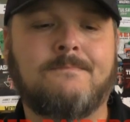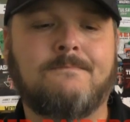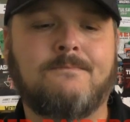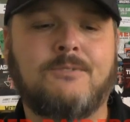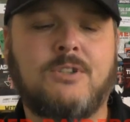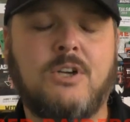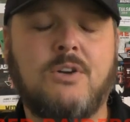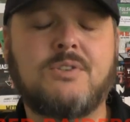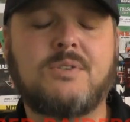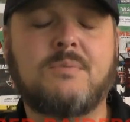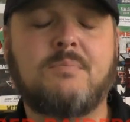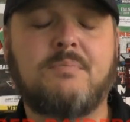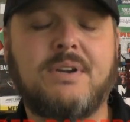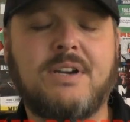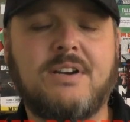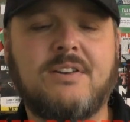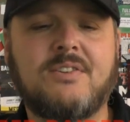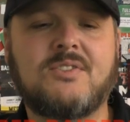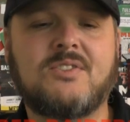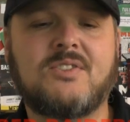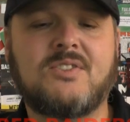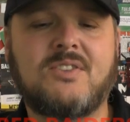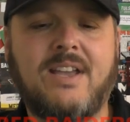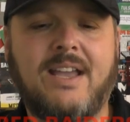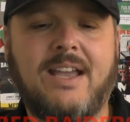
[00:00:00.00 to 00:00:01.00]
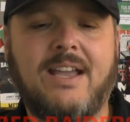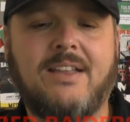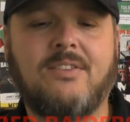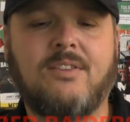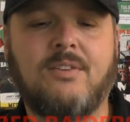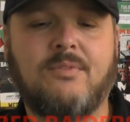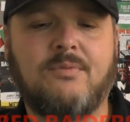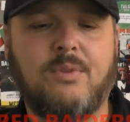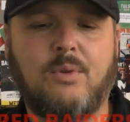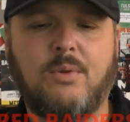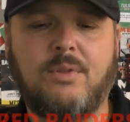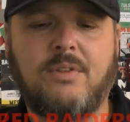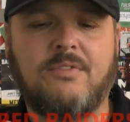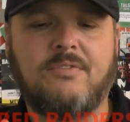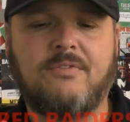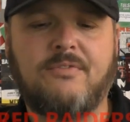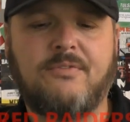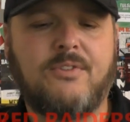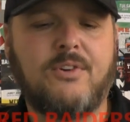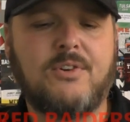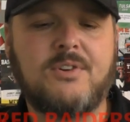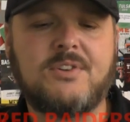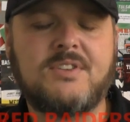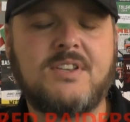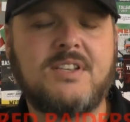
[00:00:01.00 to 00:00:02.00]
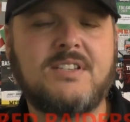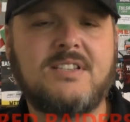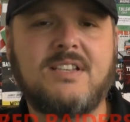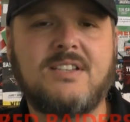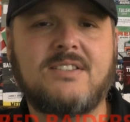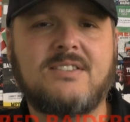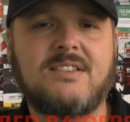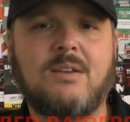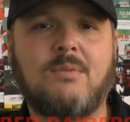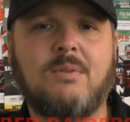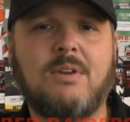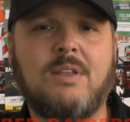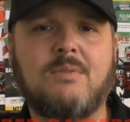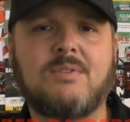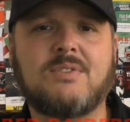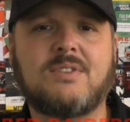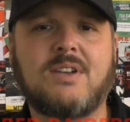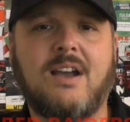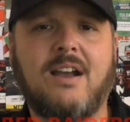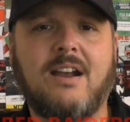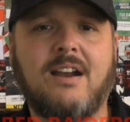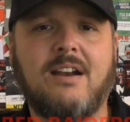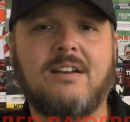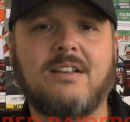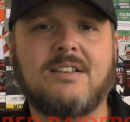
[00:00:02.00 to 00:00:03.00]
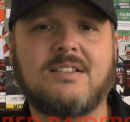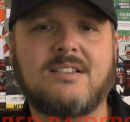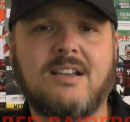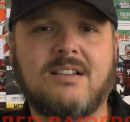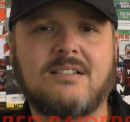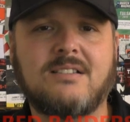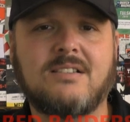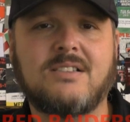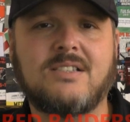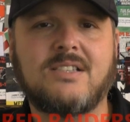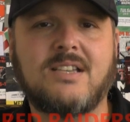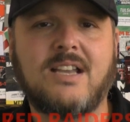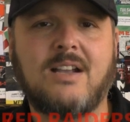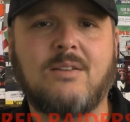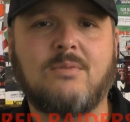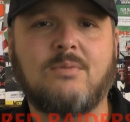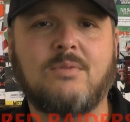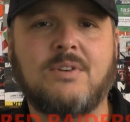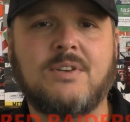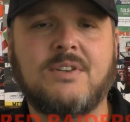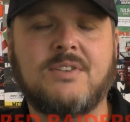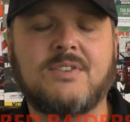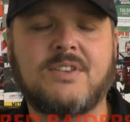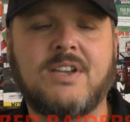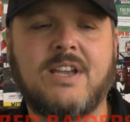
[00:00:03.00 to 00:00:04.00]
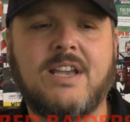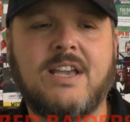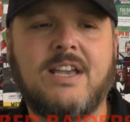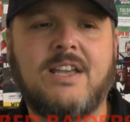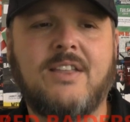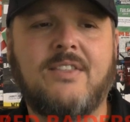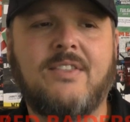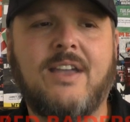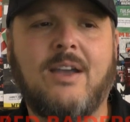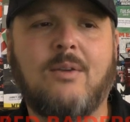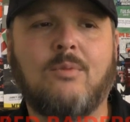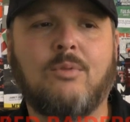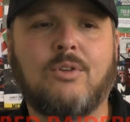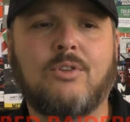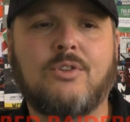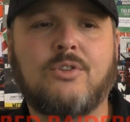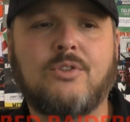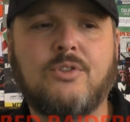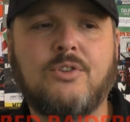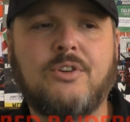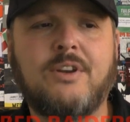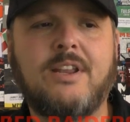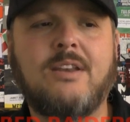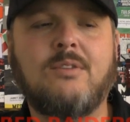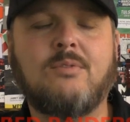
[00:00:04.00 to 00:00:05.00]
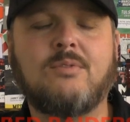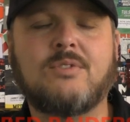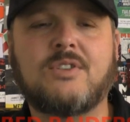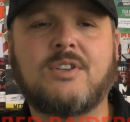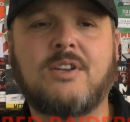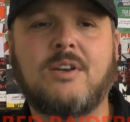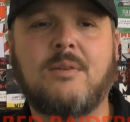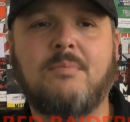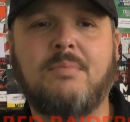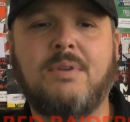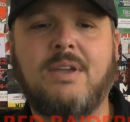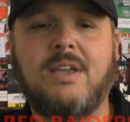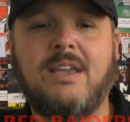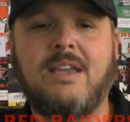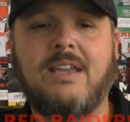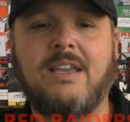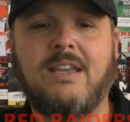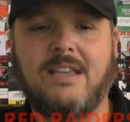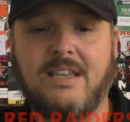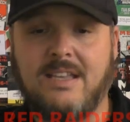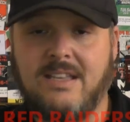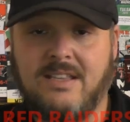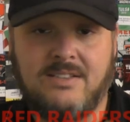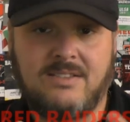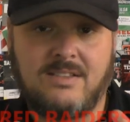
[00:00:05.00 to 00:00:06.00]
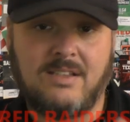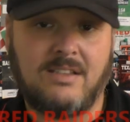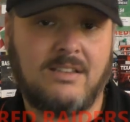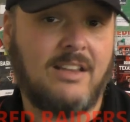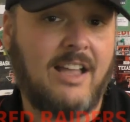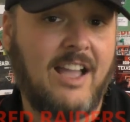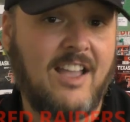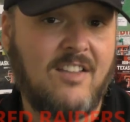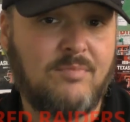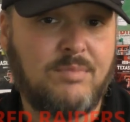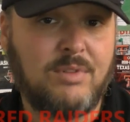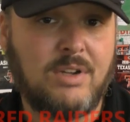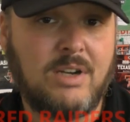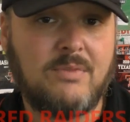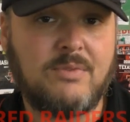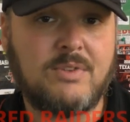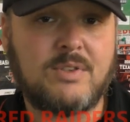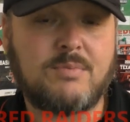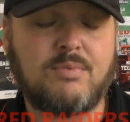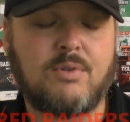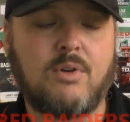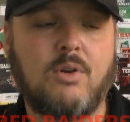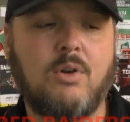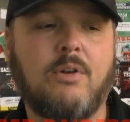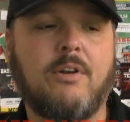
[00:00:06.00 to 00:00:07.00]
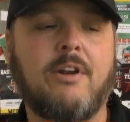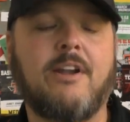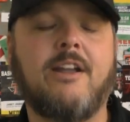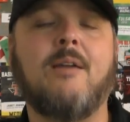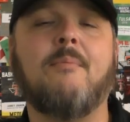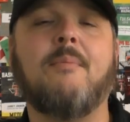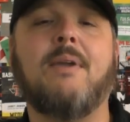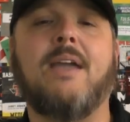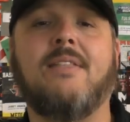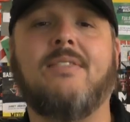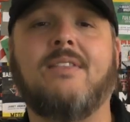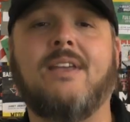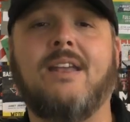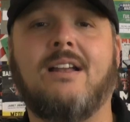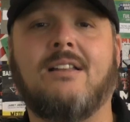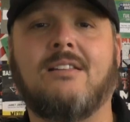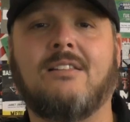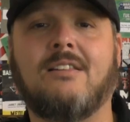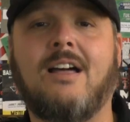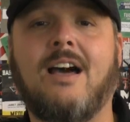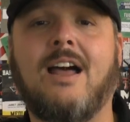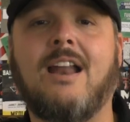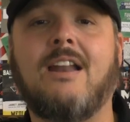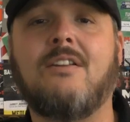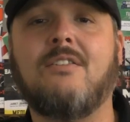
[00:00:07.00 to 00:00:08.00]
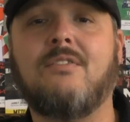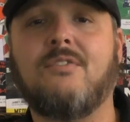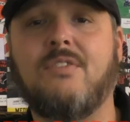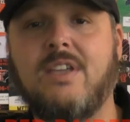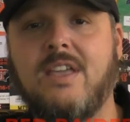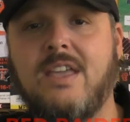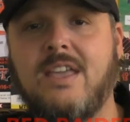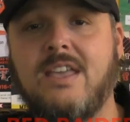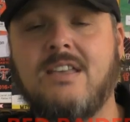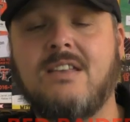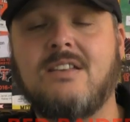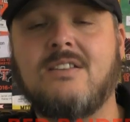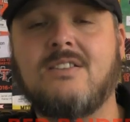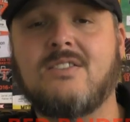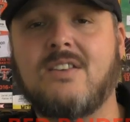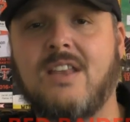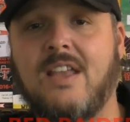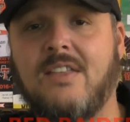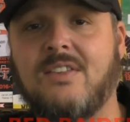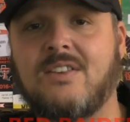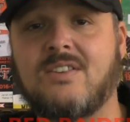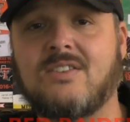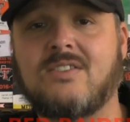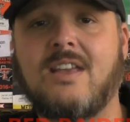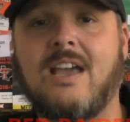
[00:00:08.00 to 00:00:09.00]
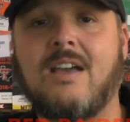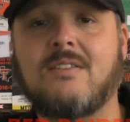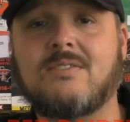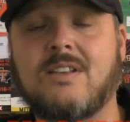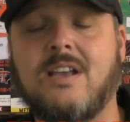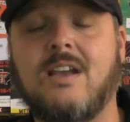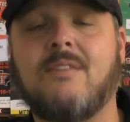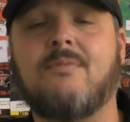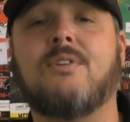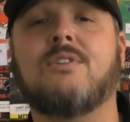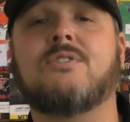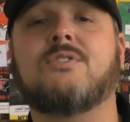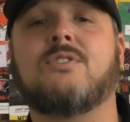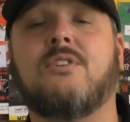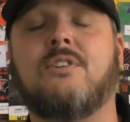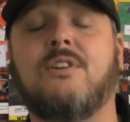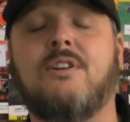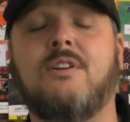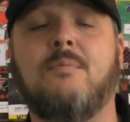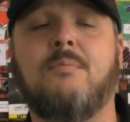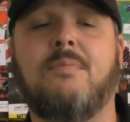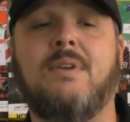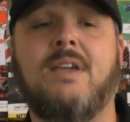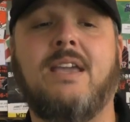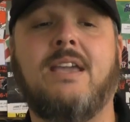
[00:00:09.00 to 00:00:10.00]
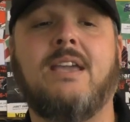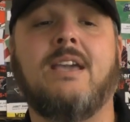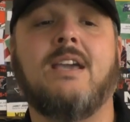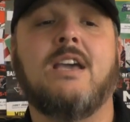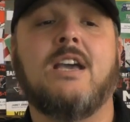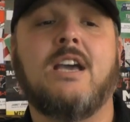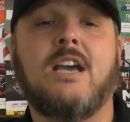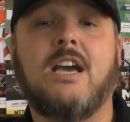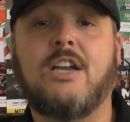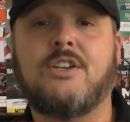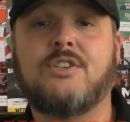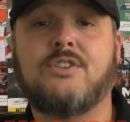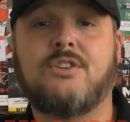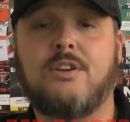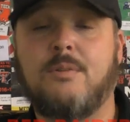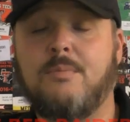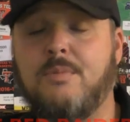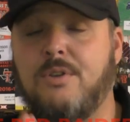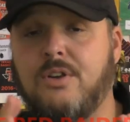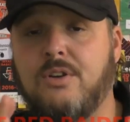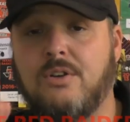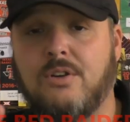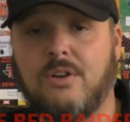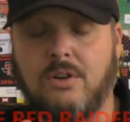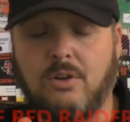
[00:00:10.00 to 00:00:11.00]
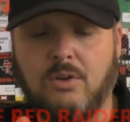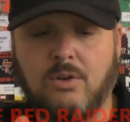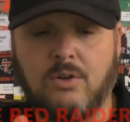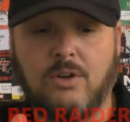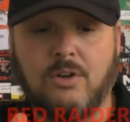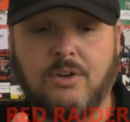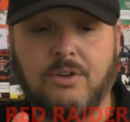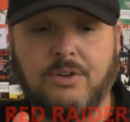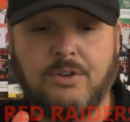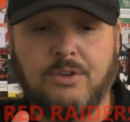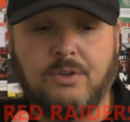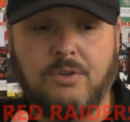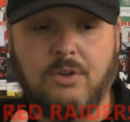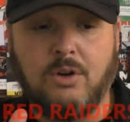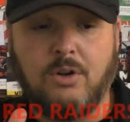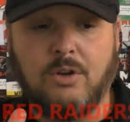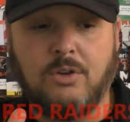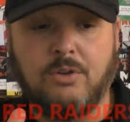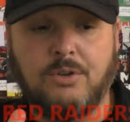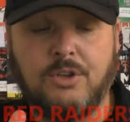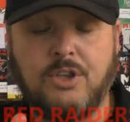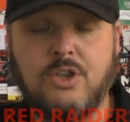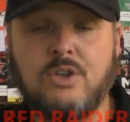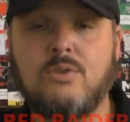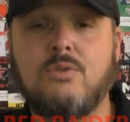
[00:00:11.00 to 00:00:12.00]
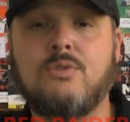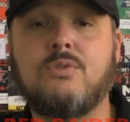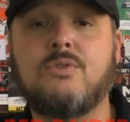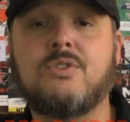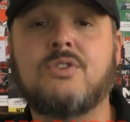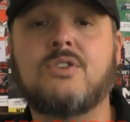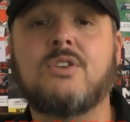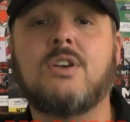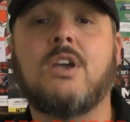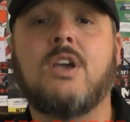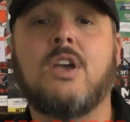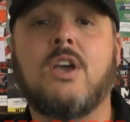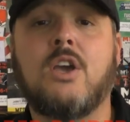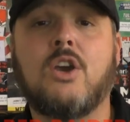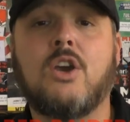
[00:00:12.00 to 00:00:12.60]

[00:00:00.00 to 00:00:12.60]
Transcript: Coach Beard said, one of the first things he said when he was hired at Texas Tech was that recruiting was going to be, is the lifeblood of his program, and that a lot of his and the staff's efforts are going to be attributed or used